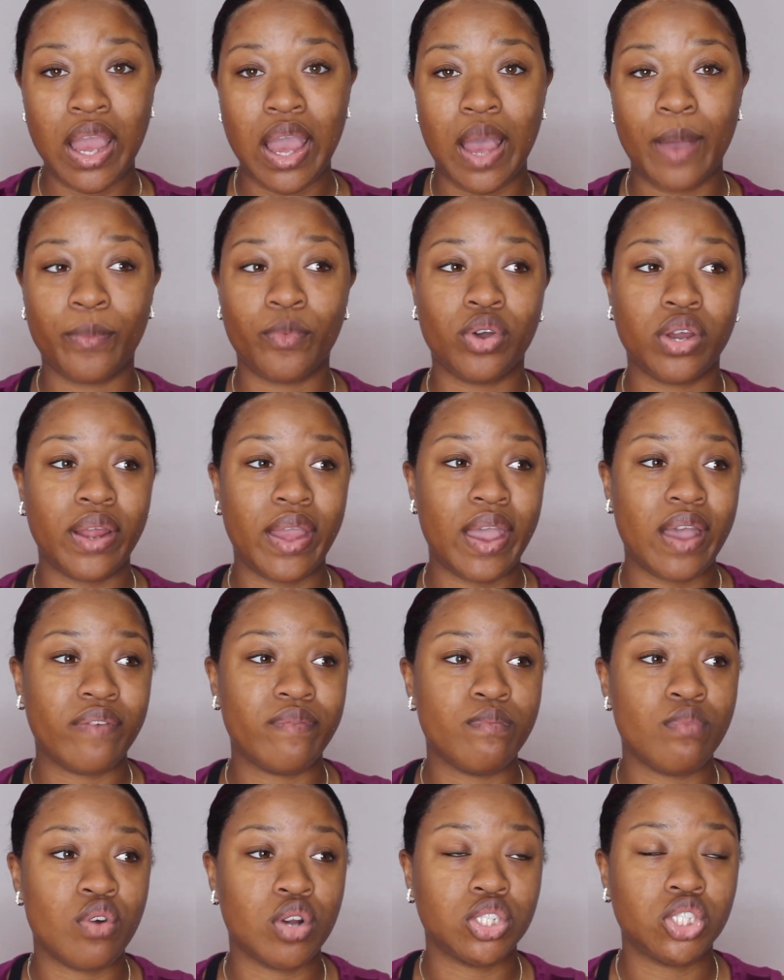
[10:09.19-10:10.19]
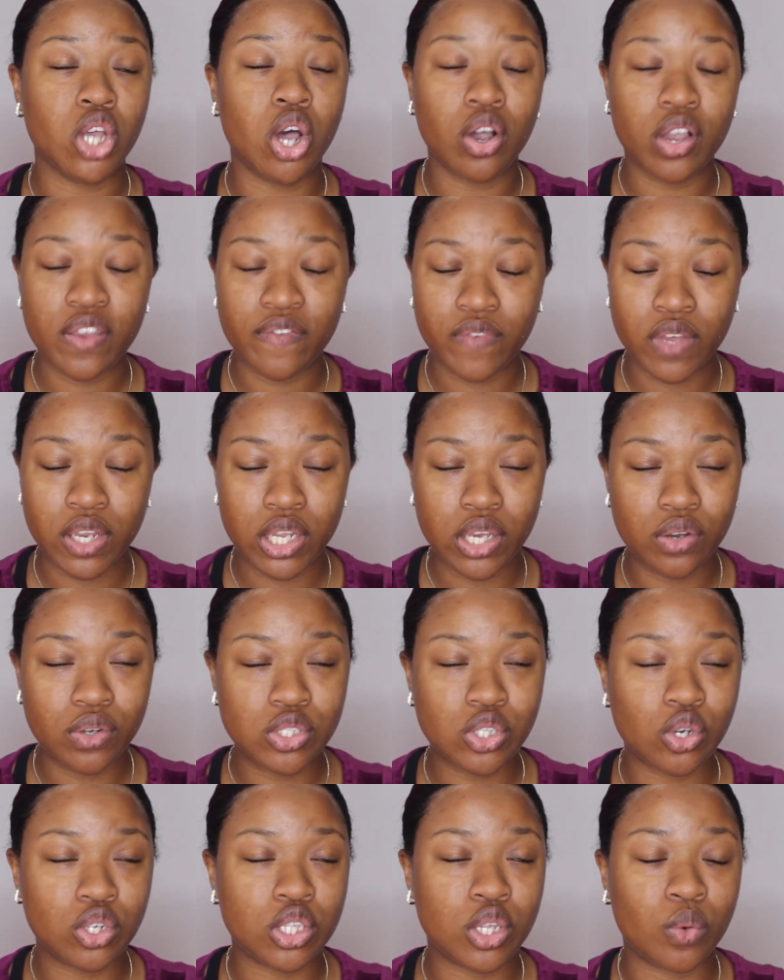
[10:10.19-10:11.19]
I'm going to have more talking
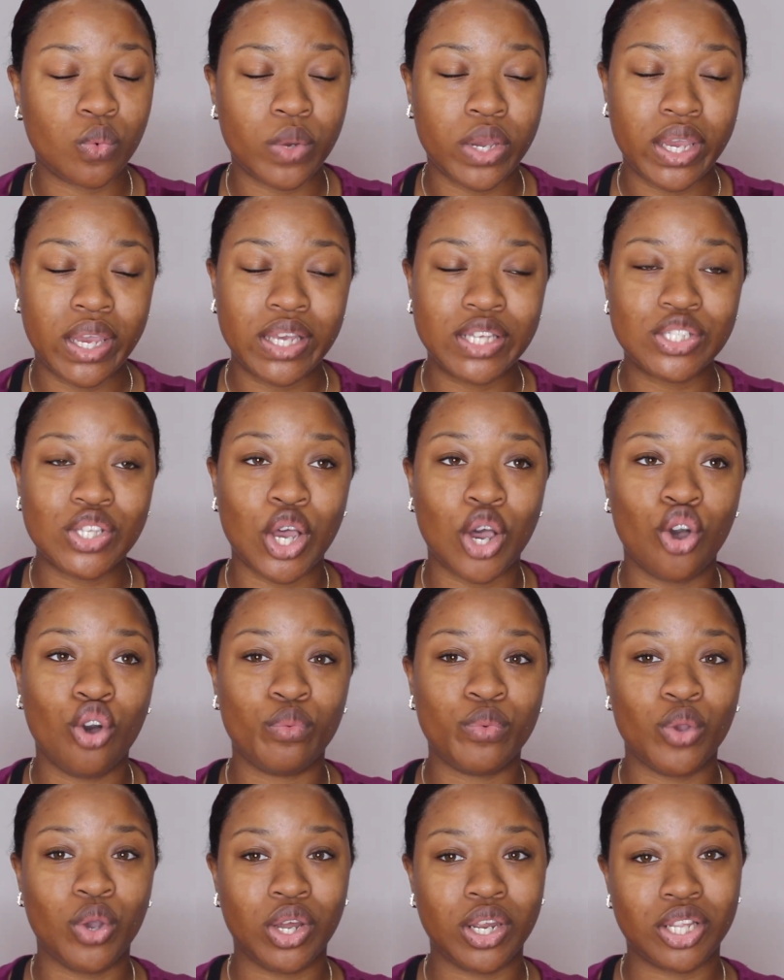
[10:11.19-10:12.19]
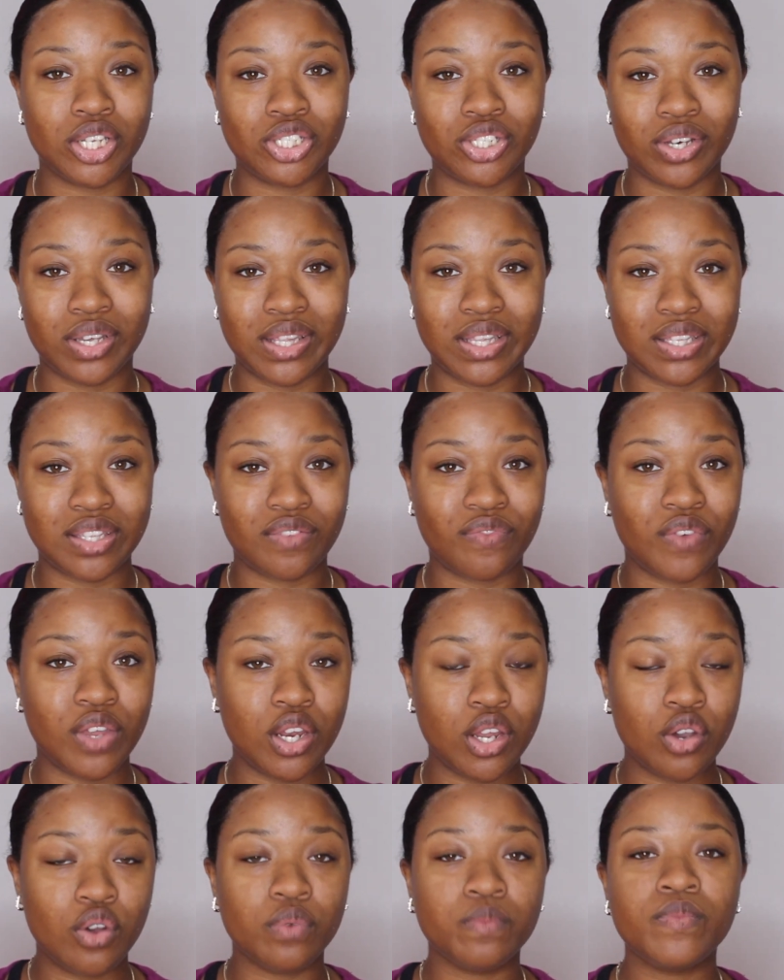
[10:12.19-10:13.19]
videos on the way. So I hope you all enjoyed this
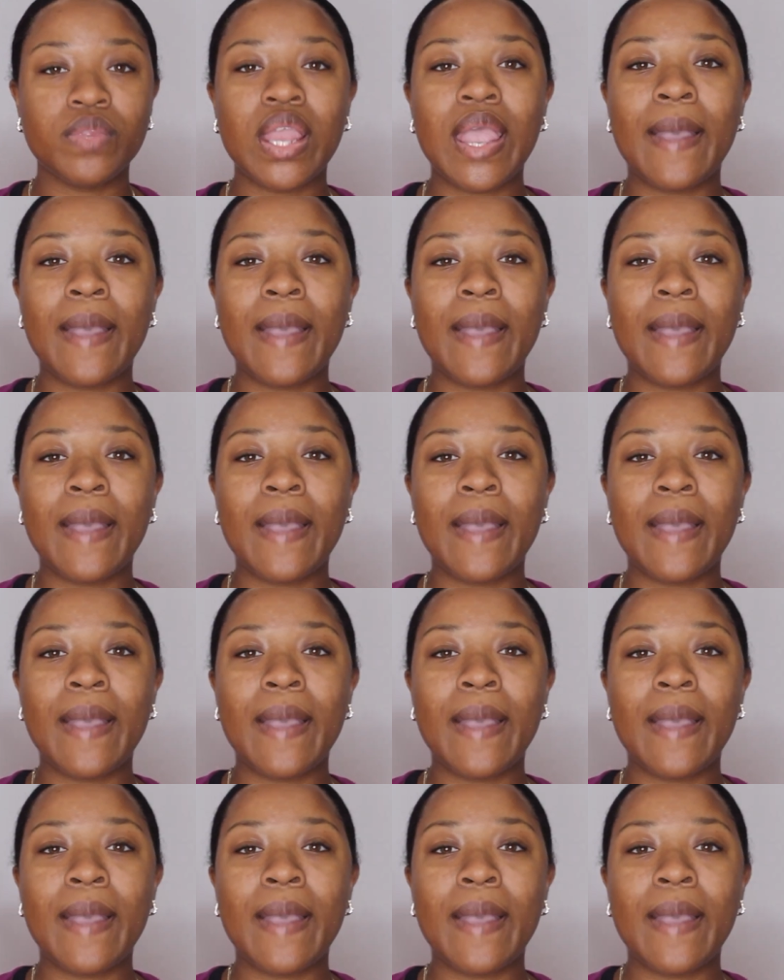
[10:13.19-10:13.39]
video.